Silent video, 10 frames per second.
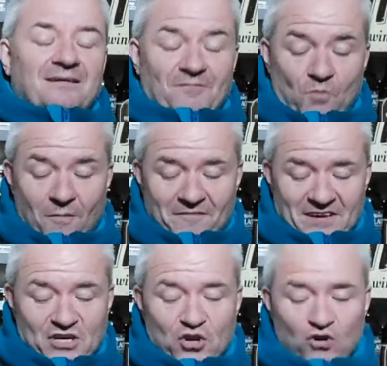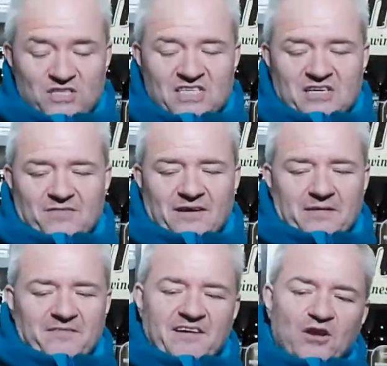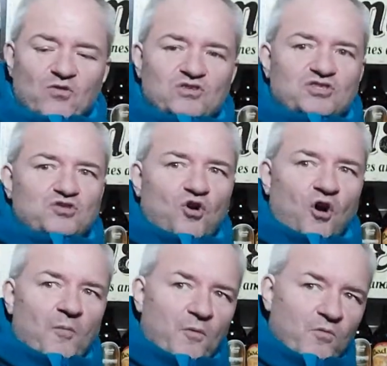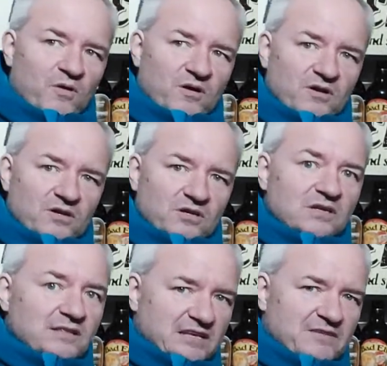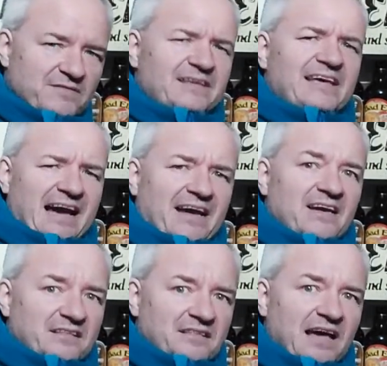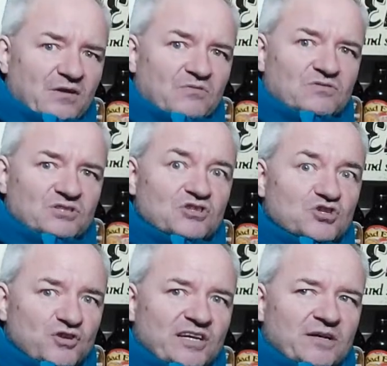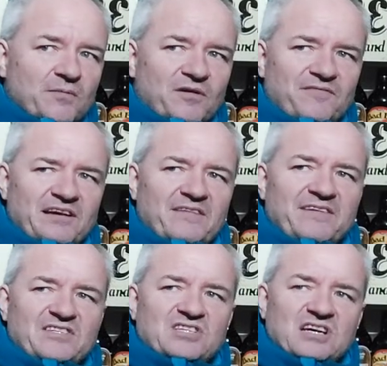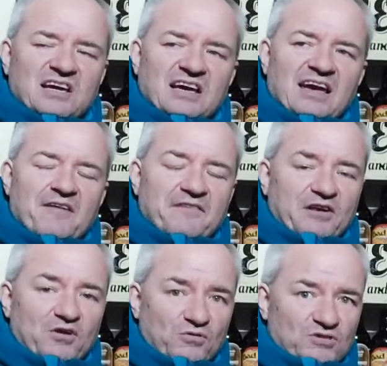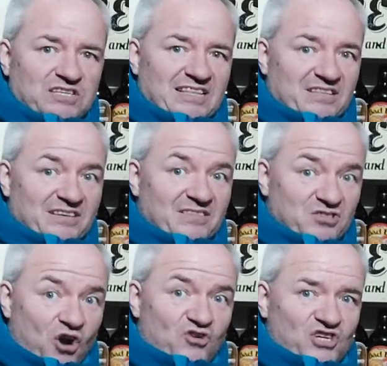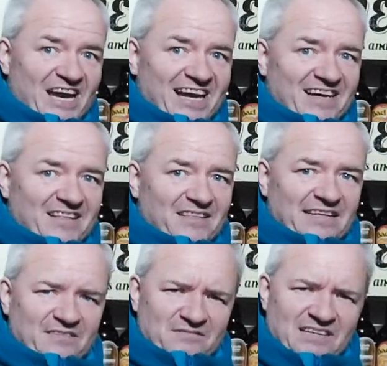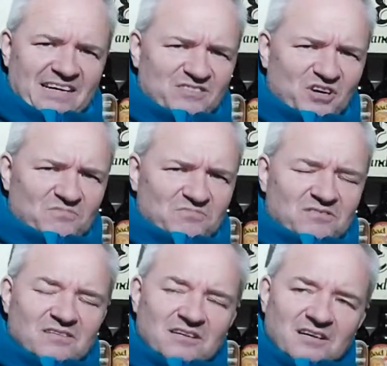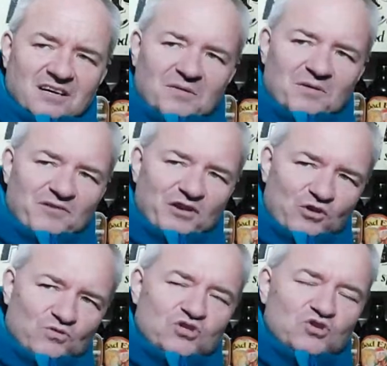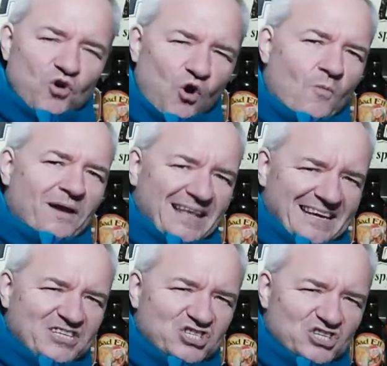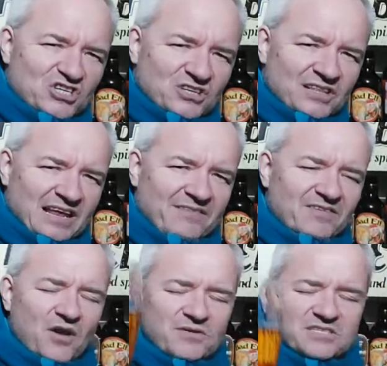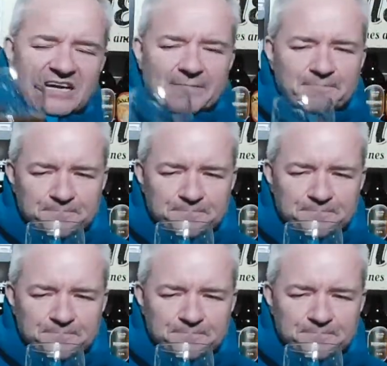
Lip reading: One thing, you look at it, you think, if it looks normal, then you think, yeah, that looks drinkable. If it looks dodgy, then yeah, don't. But if it looks normal-ish, then have a go at it.